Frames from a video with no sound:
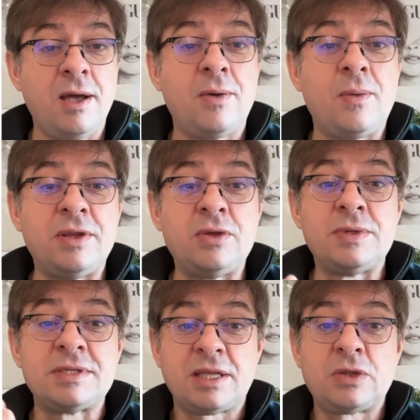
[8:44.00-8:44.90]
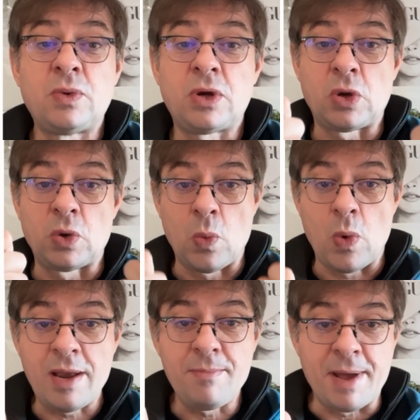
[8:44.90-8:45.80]
when you will start to work on
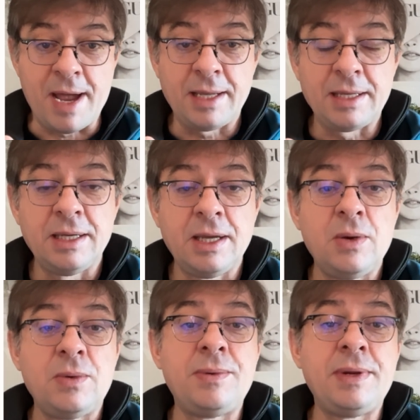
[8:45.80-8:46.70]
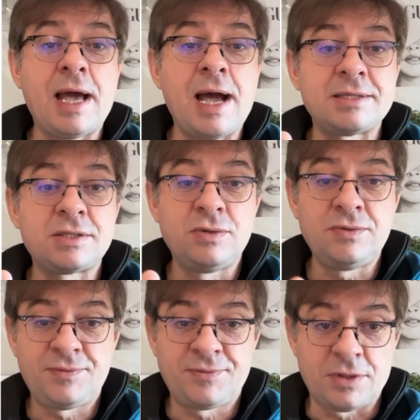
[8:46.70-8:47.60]
one bag, we will ask you
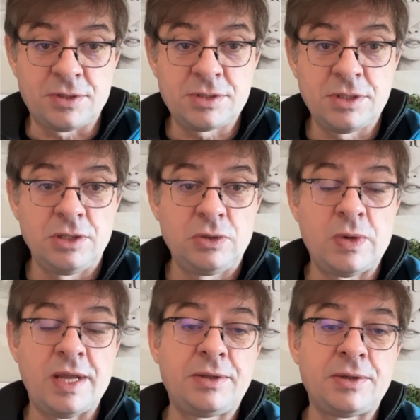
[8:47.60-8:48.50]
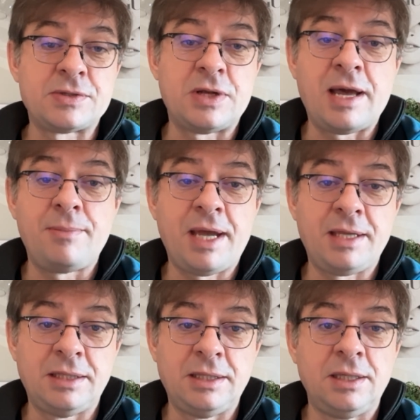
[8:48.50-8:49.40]
first to enter the lab
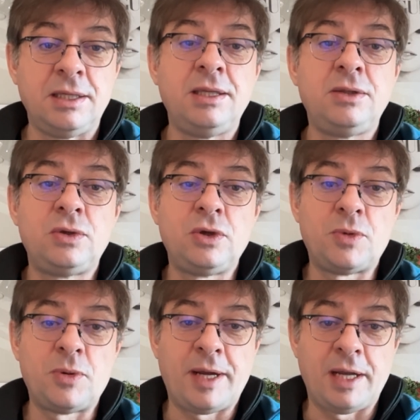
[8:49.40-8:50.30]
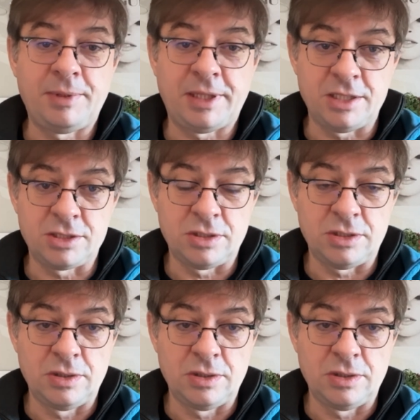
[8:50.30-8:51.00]
ID into your mobile application.